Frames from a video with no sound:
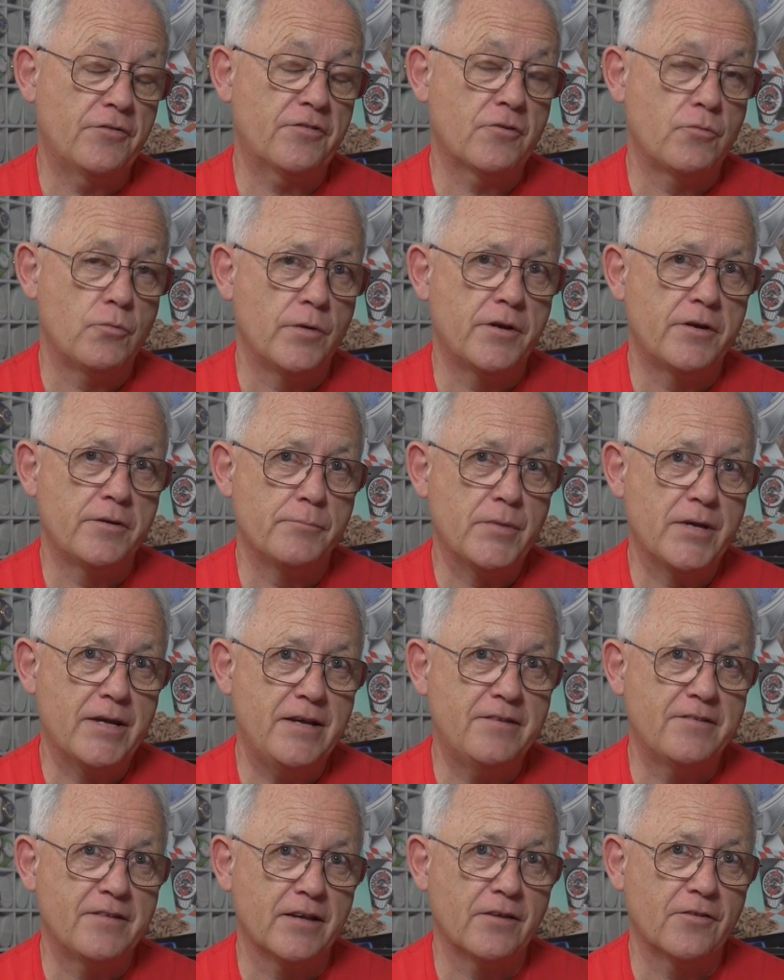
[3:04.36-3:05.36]
quite
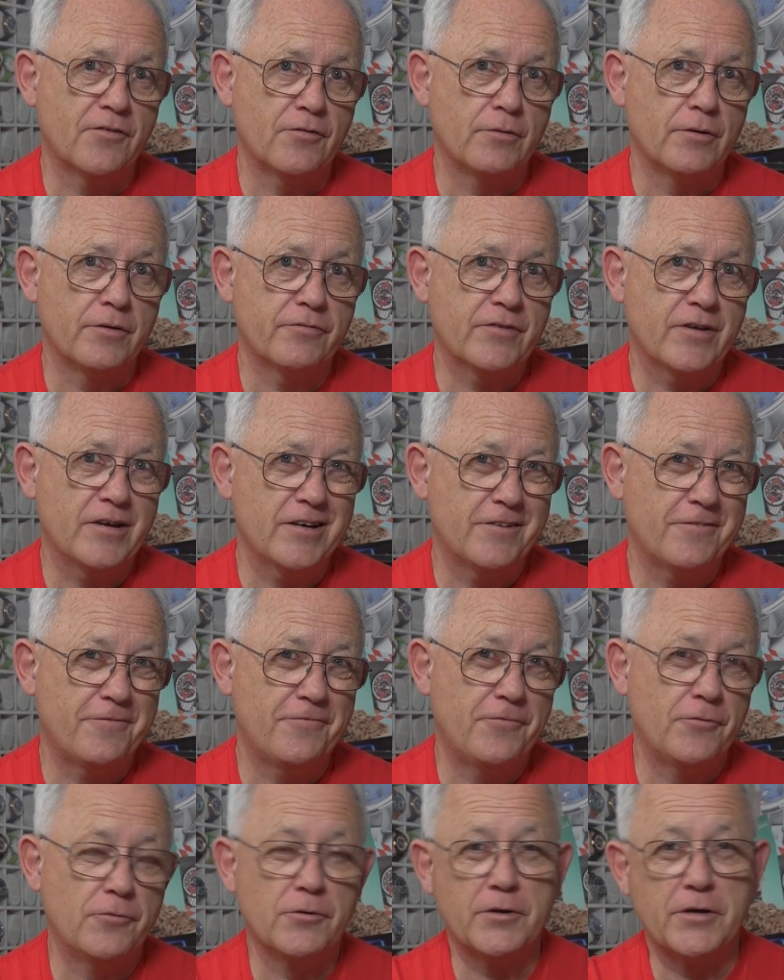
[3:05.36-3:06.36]
amazing. So I've kind of
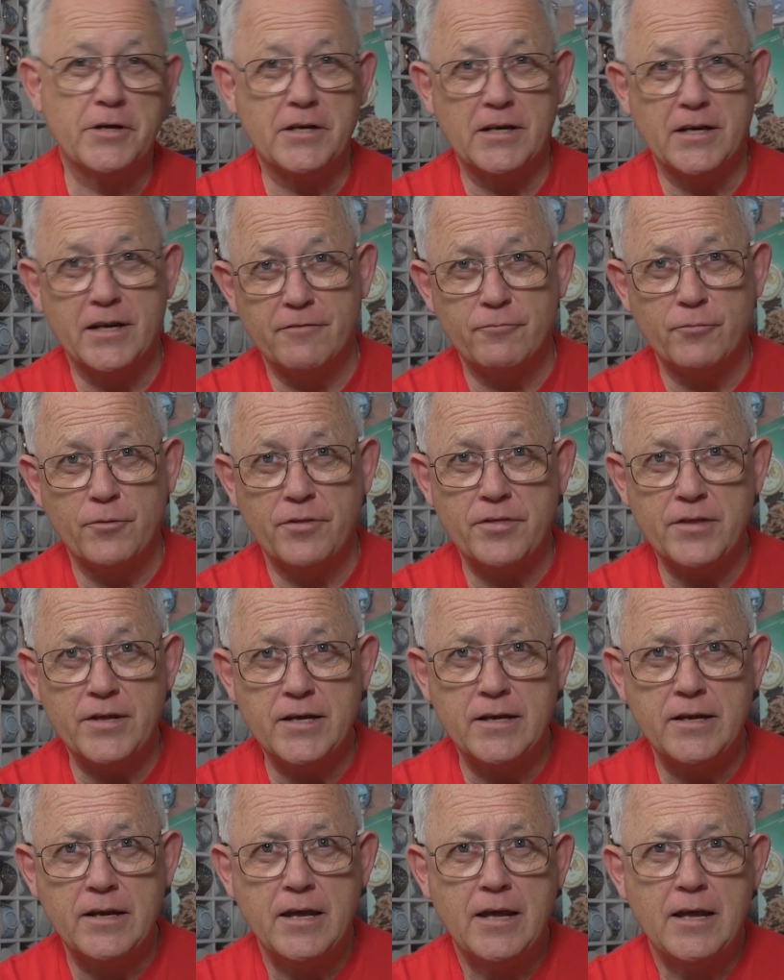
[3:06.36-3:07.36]
fallen in love with
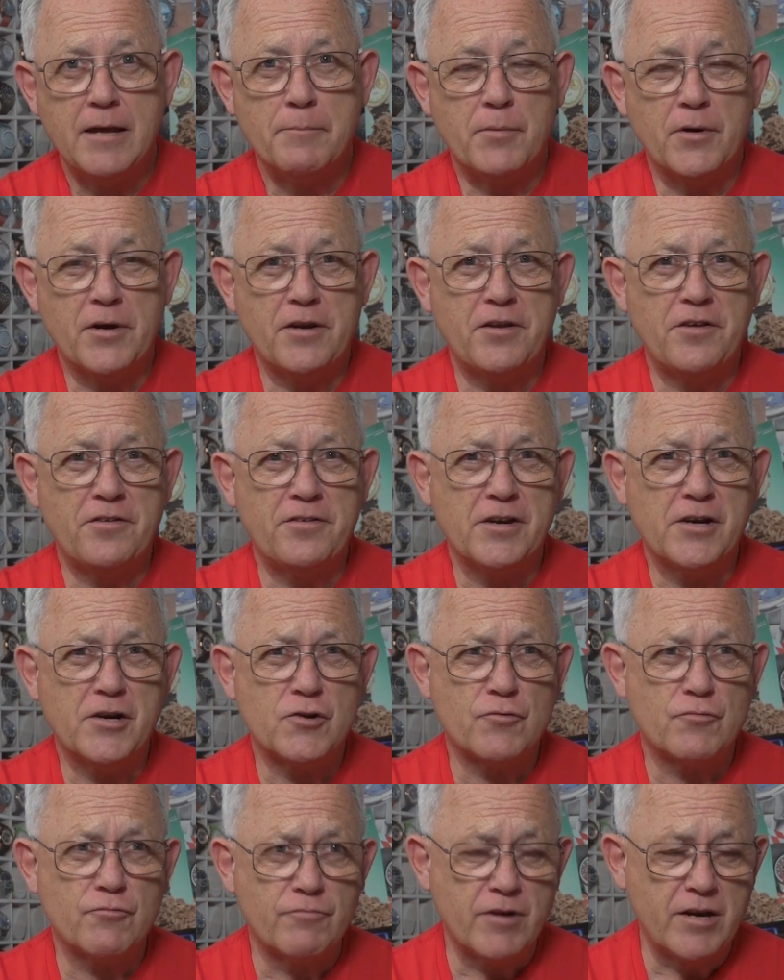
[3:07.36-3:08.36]
that, but it is a
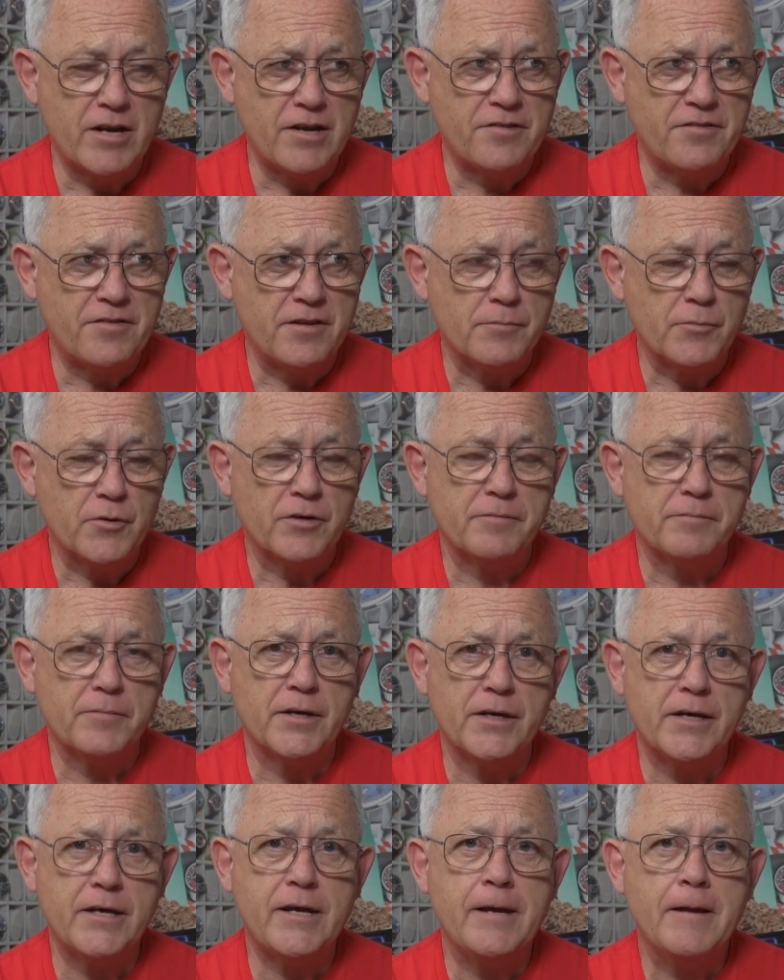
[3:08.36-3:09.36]
crazy amount of
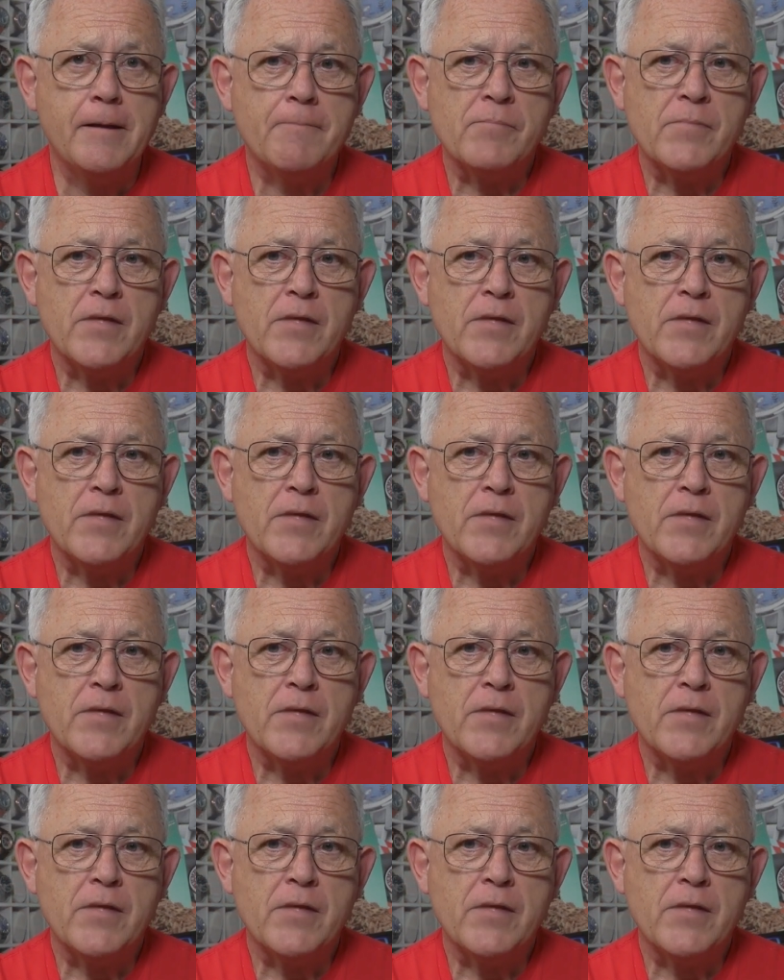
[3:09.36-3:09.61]
money.